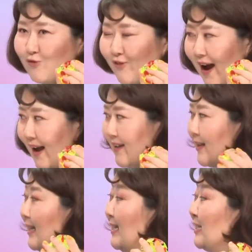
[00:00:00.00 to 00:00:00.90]
right?
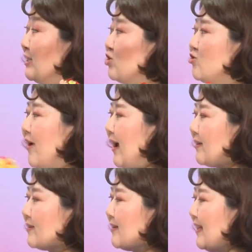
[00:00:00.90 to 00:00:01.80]

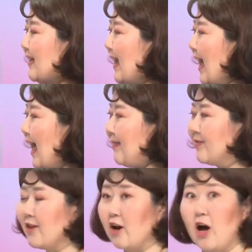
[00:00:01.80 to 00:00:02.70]
Directly at
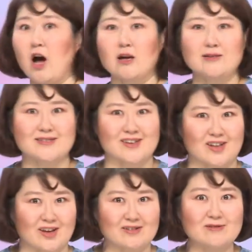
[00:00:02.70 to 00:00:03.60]
the
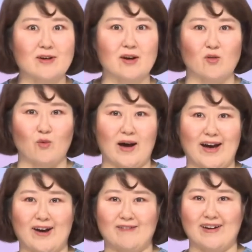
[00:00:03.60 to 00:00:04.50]
consonant.
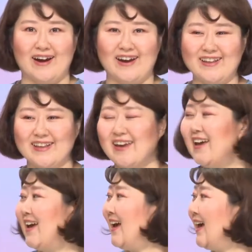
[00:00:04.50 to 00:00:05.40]
Wow, right?
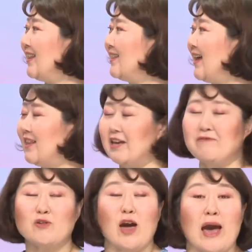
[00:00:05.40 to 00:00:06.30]
And then
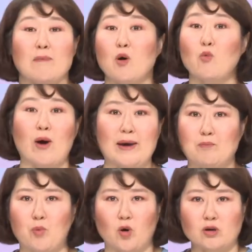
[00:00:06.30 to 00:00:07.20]
if you have a
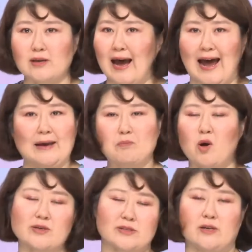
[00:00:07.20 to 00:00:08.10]
whiteboard, I
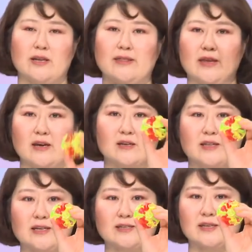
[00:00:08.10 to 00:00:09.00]
personally think
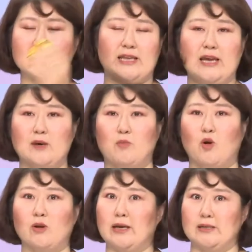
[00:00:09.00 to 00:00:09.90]
this sticky
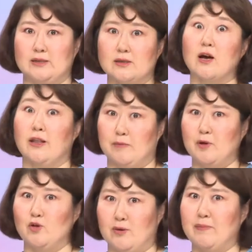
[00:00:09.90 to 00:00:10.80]
ball is gonna be
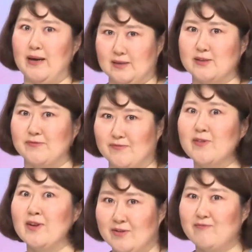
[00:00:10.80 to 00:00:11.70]
your best
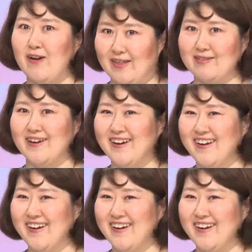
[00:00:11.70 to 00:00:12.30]
friend